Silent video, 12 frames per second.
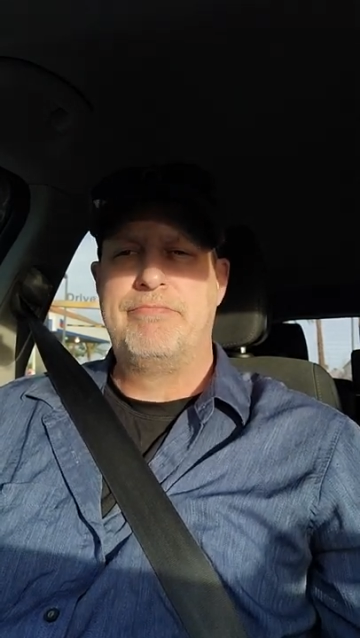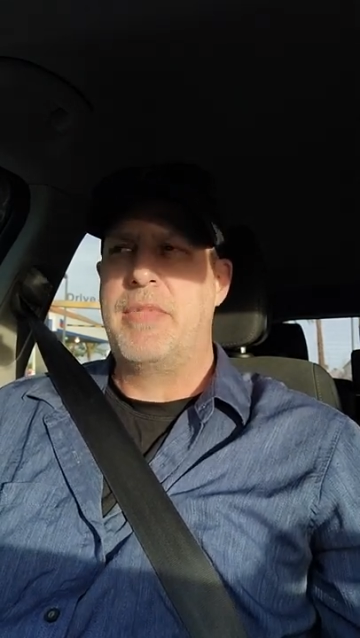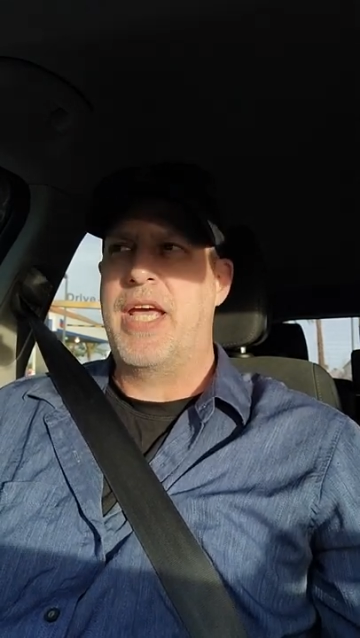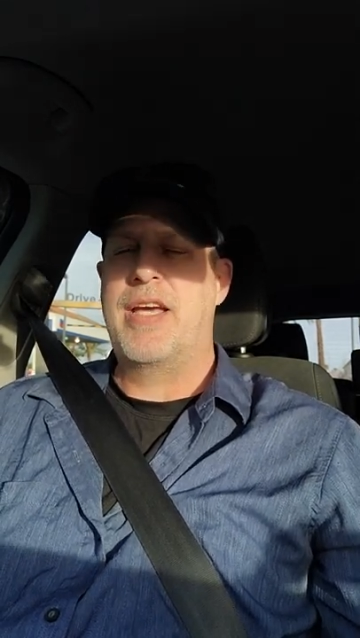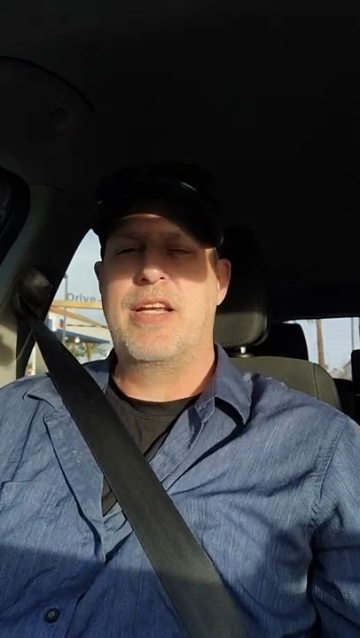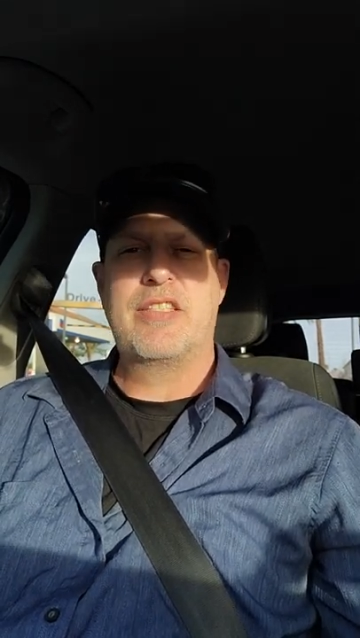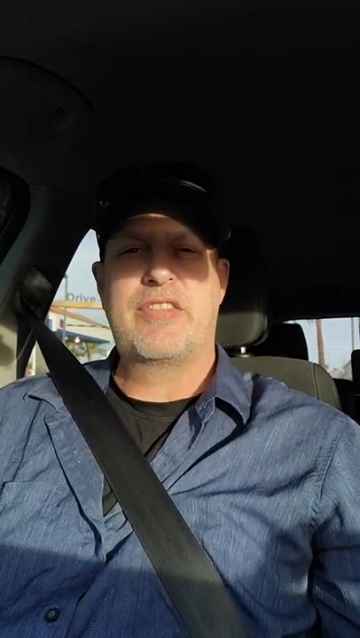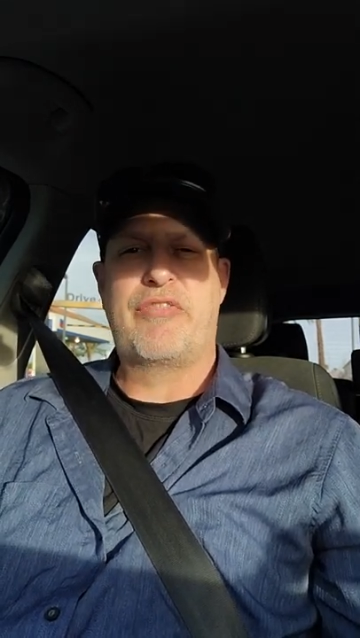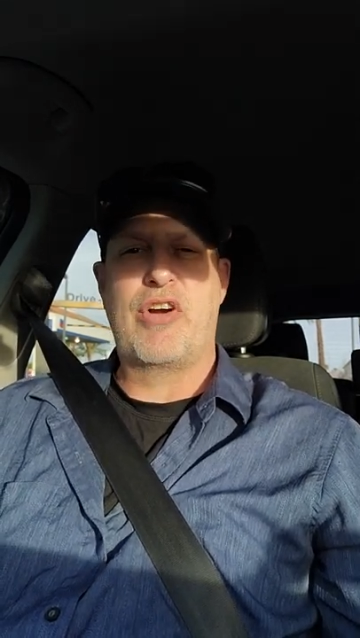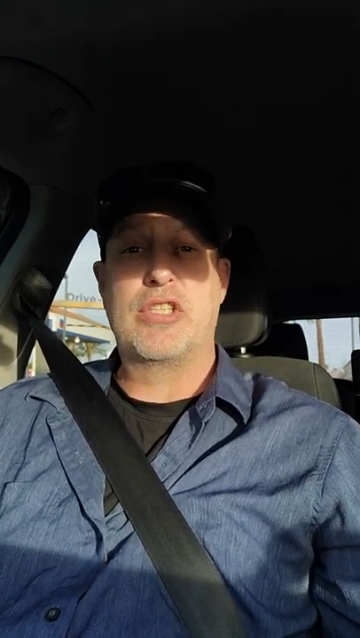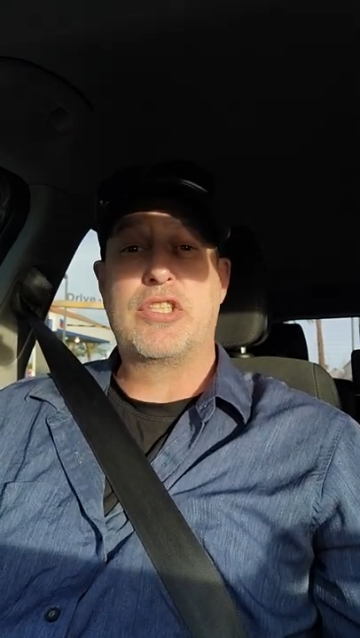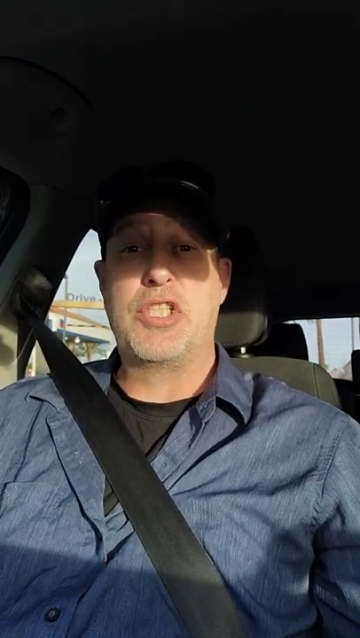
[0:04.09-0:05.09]
making his
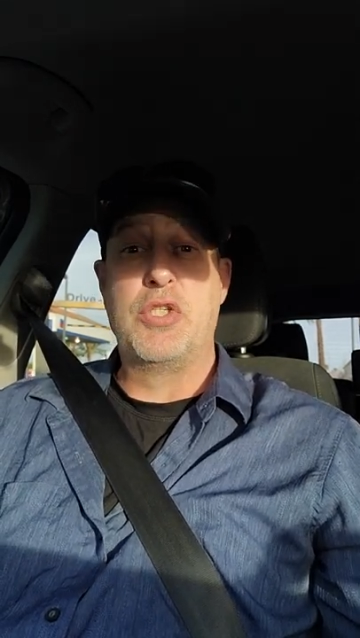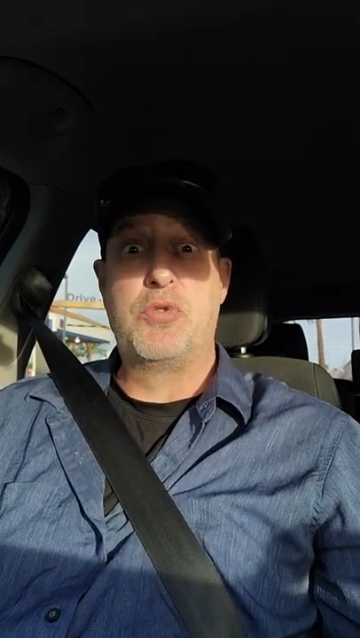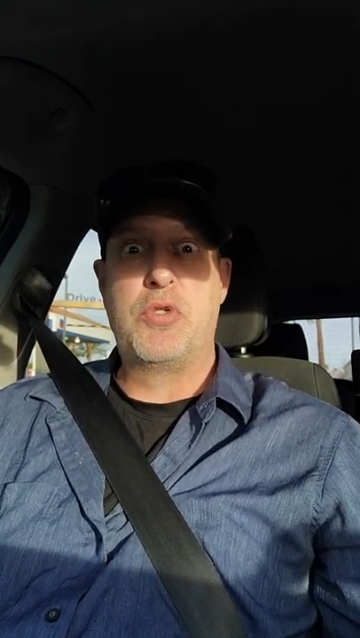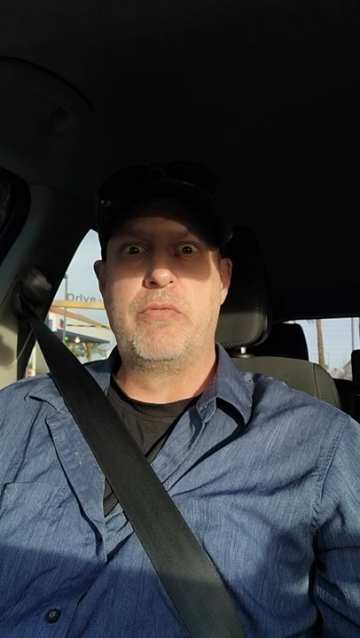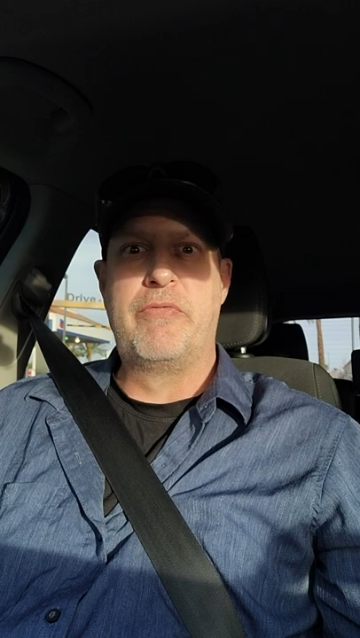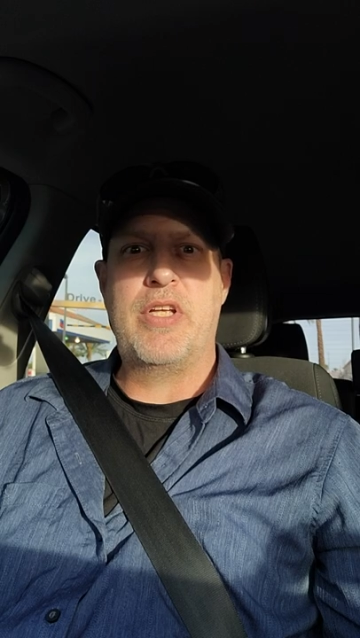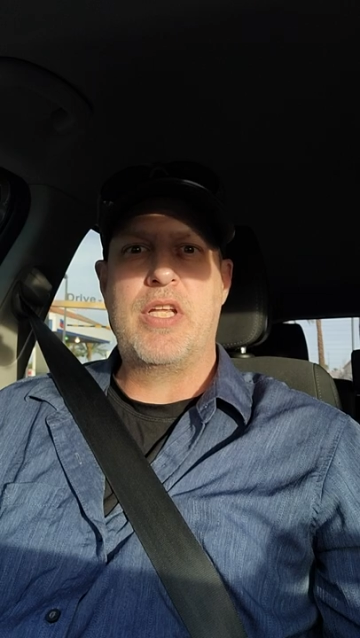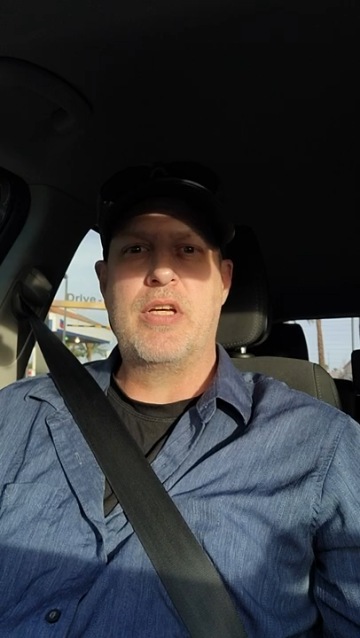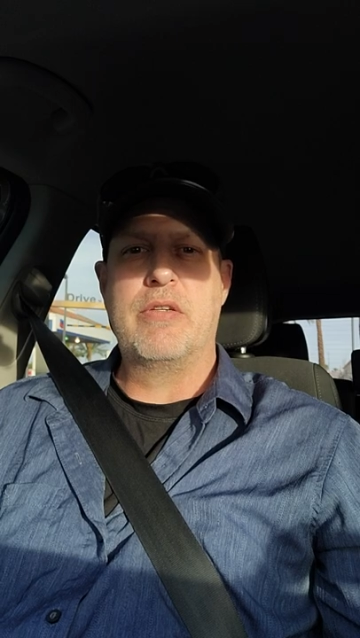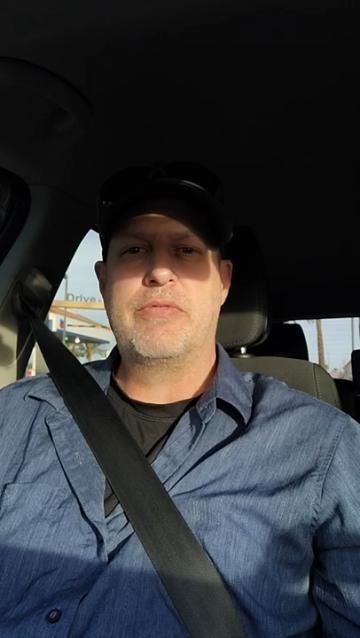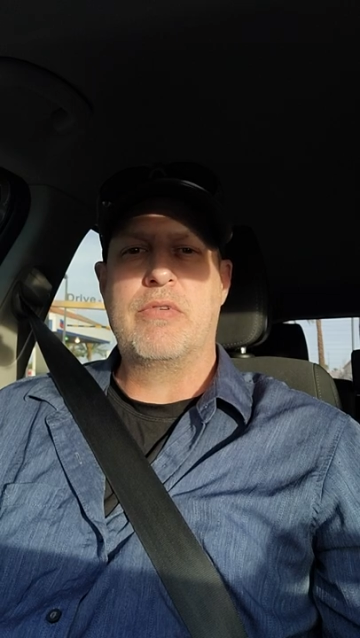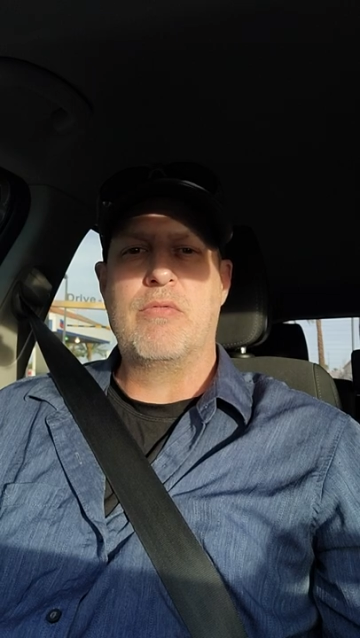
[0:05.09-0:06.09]
first YouTube
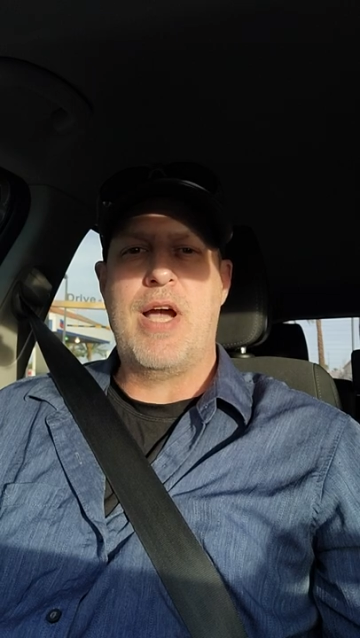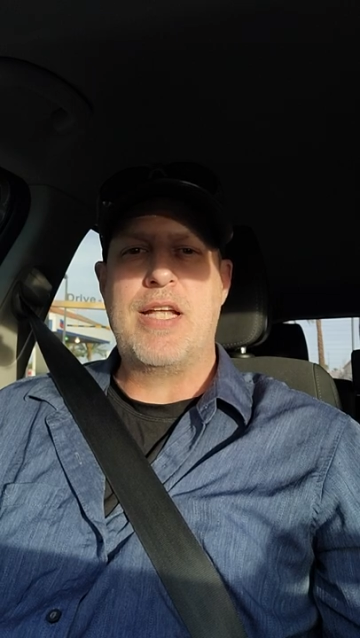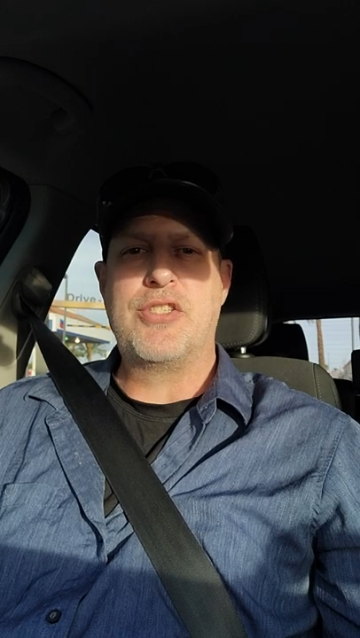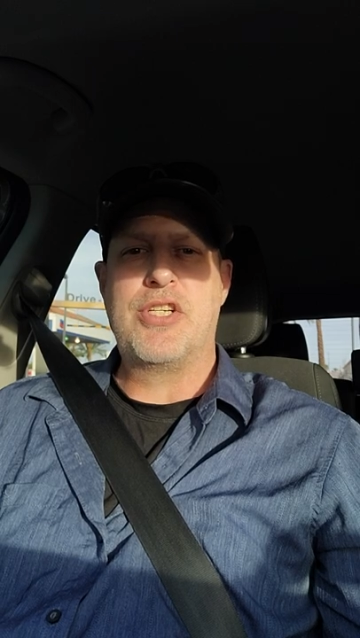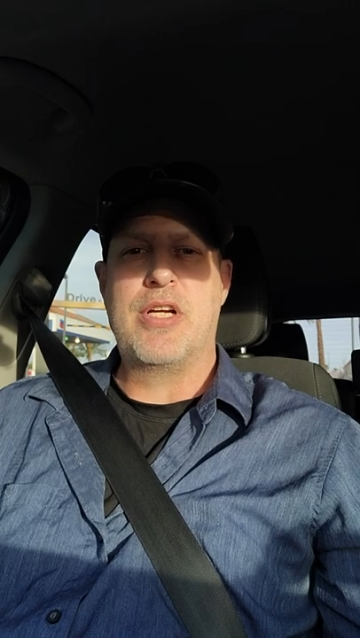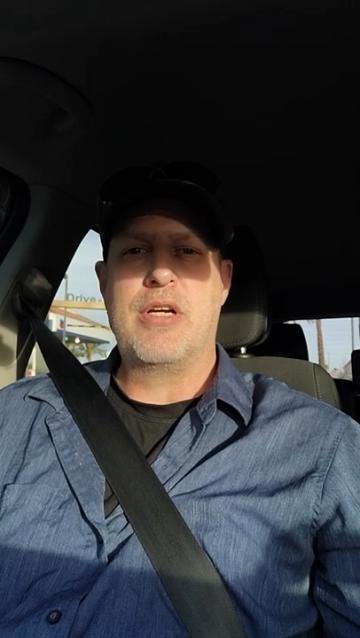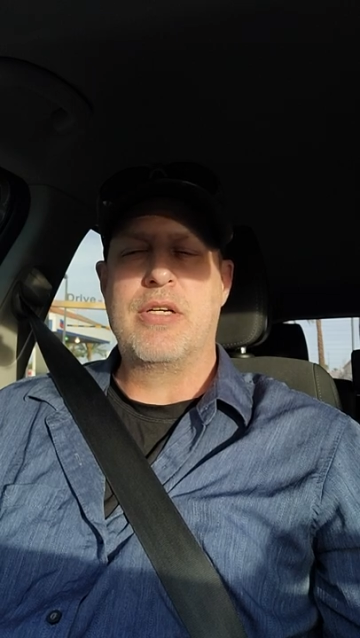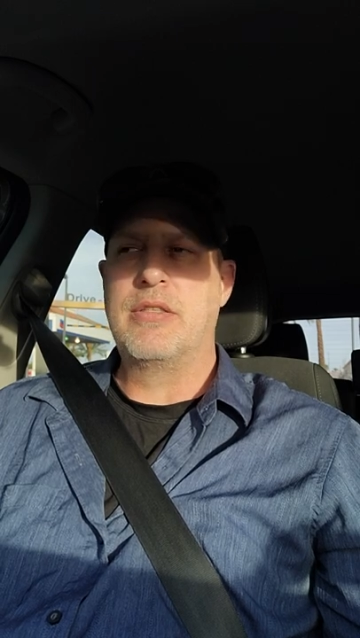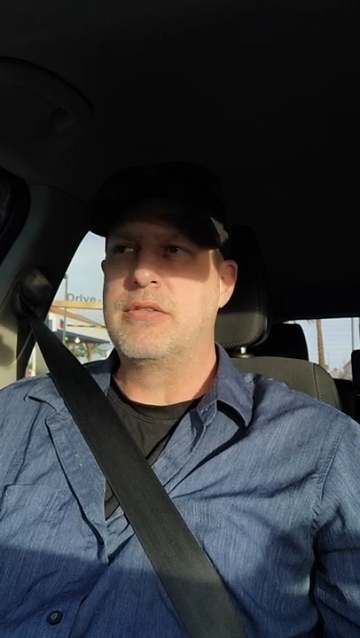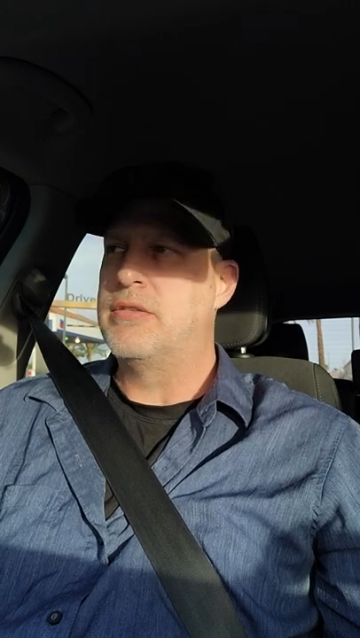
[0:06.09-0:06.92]
video for rideshare.